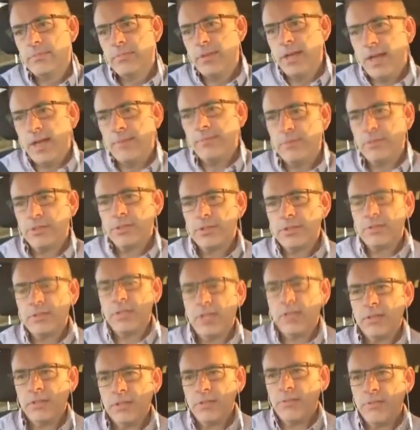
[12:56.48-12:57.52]
I'm just
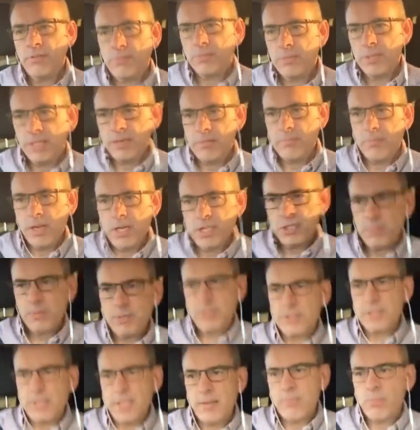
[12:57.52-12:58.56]
telling you from the enmeshment
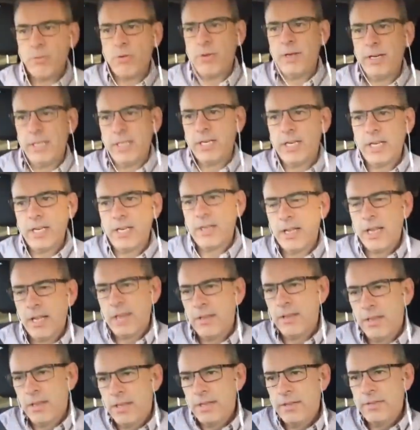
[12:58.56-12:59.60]
standpoint
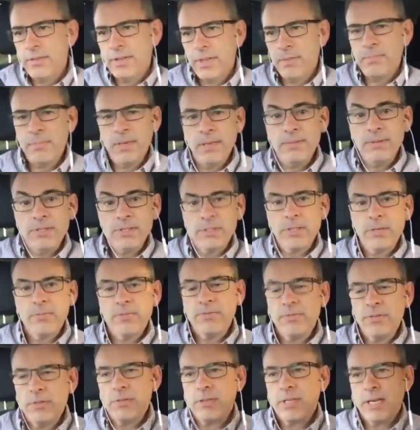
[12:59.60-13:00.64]
that maybe some of
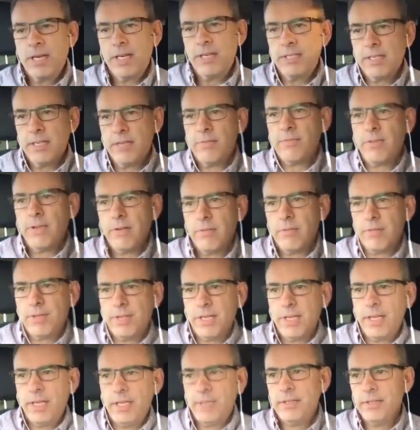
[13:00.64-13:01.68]
you can identify with
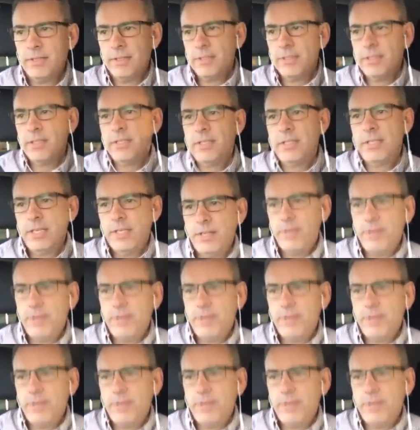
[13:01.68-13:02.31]
that, and